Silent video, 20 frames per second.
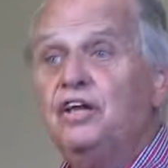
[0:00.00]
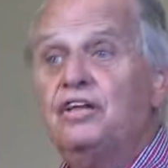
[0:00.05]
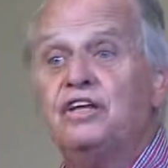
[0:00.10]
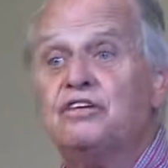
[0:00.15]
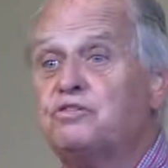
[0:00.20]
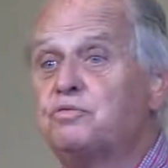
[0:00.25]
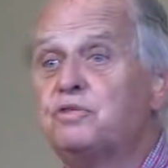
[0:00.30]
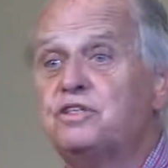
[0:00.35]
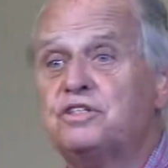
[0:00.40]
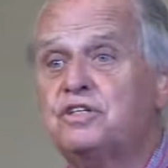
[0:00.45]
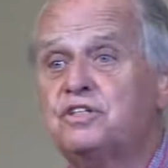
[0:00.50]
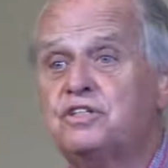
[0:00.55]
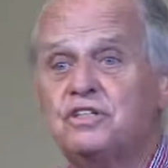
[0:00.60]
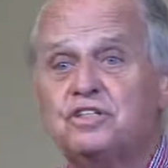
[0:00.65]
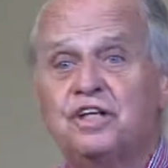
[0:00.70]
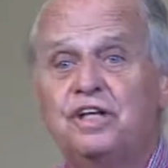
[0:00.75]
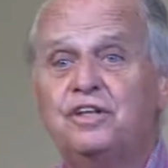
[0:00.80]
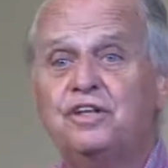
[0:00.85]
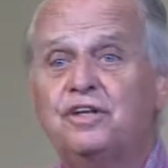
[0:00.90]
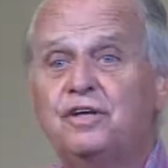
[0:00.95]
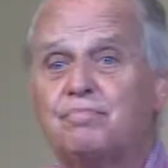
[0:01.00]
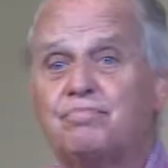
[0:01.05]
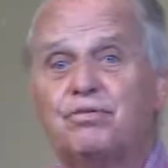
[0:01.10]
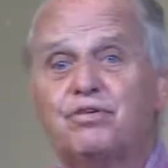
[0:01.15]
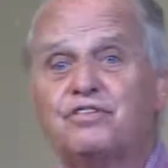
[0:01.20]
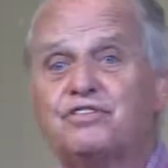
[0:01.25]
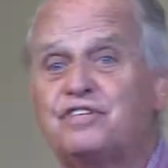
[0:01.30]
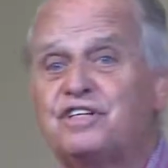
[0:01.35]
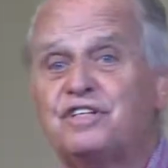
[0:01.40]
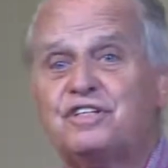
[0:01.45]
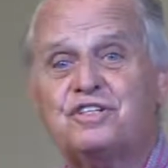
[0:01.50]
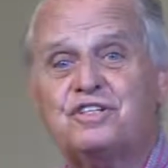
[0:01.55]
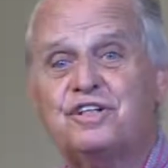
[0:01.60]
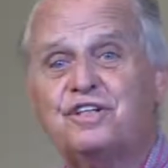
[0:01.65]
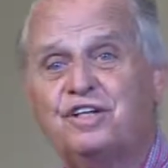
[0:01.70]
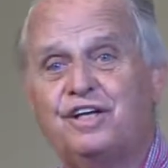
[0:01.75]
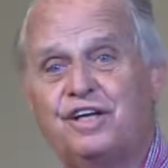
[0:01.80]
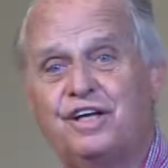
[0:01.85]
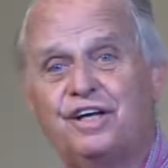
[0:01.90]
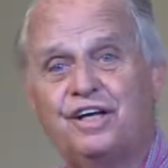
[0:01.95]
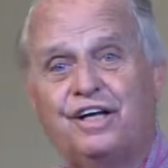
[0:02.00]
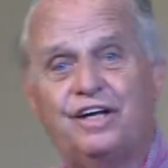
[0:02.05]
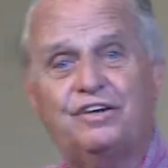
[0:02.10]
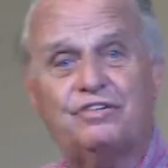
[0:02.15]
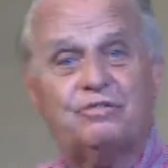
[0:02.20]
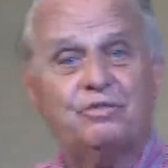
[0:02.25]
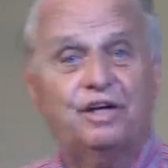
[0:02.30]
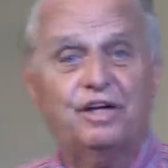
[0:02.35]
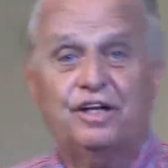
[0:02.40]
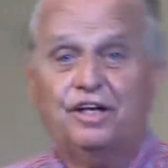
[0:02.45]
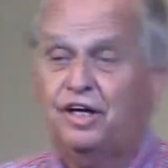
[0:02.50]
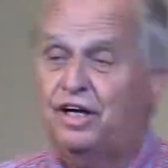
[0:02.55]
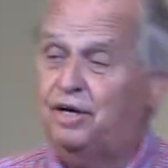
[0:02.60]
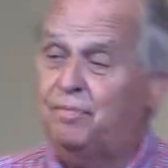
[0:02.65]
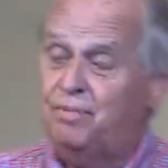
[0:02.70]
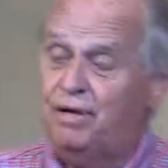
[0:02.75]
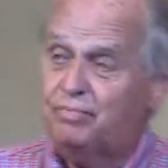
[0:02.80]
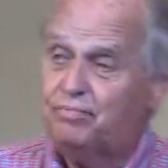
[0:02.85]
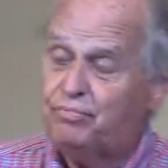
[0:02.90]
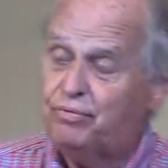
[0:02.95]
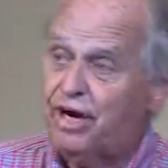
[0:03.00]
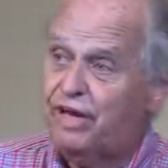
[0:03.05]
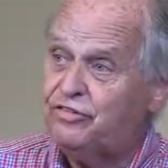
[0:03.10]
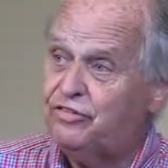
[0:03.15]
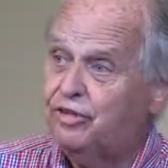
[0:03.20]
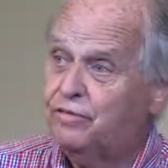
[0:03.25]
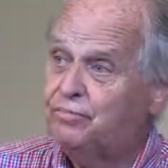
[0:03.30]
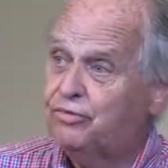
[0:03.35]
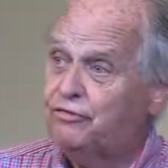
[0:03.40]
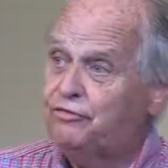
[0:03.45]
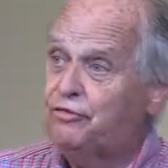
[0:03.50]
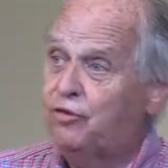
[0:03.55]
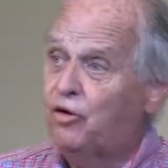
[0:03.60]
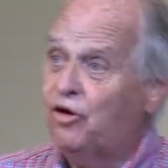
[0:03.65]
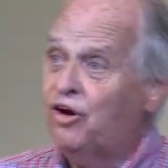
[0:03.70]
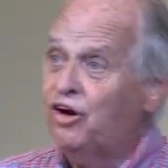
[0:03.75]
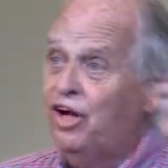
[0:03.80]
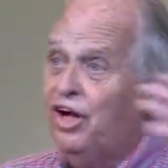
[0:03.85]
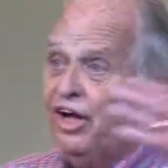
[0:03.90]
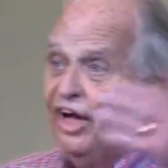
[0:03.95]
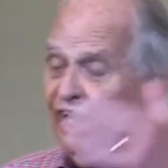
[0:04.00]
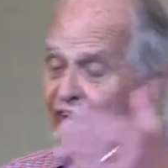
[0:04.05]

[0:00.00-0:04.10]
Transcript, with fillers: This was a sin that persisted in Israel. It had been present before.